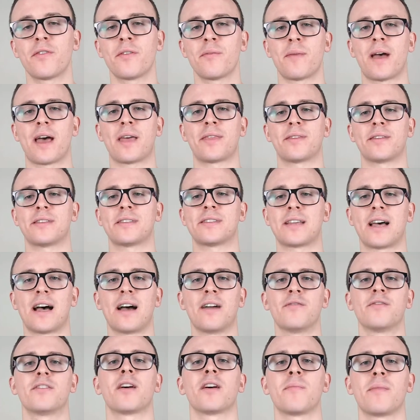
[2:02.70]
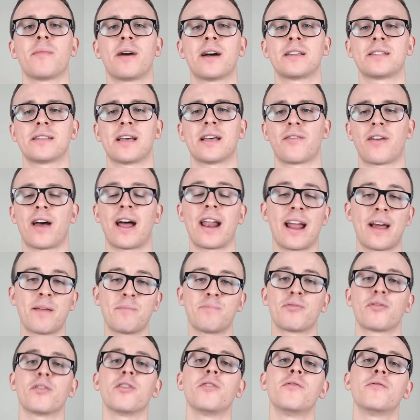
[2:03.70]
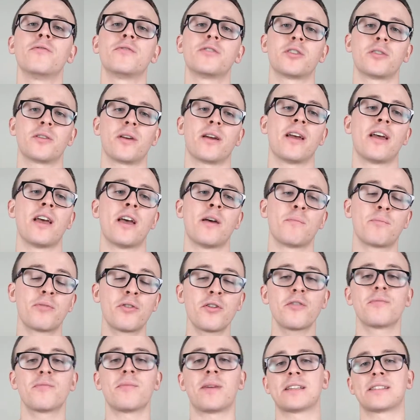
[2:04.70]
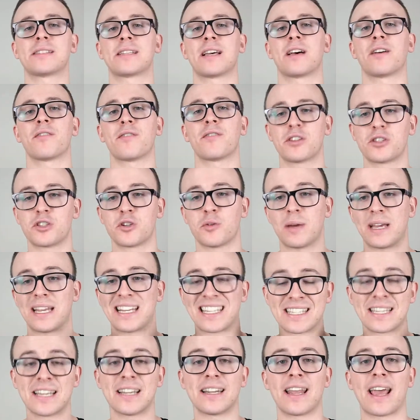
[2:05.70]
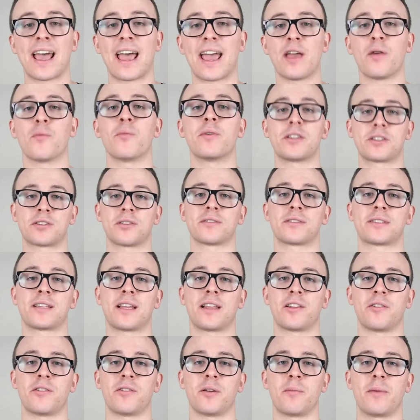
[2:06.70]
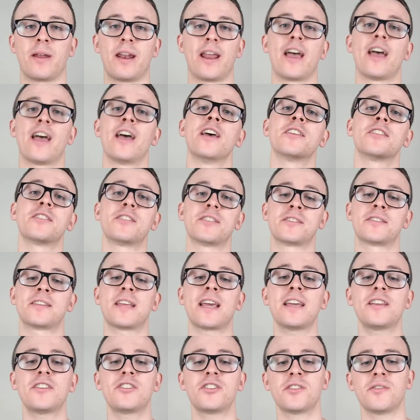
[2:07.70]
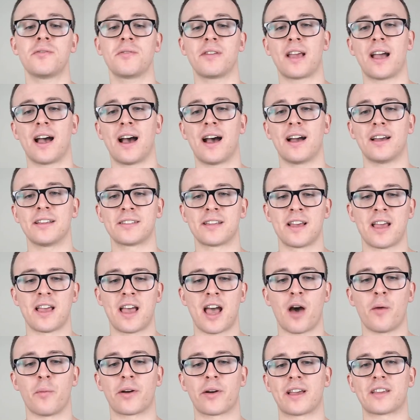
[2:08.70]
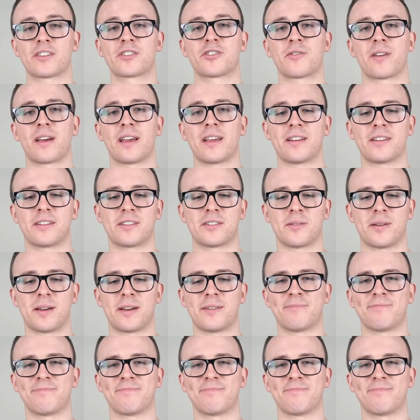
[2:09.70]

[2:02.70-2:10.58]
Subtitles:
methods that I've done myself, and I prove myself to it today, which I'll tell you in a minute. So stay tuned, guys, and we'll get straight into it.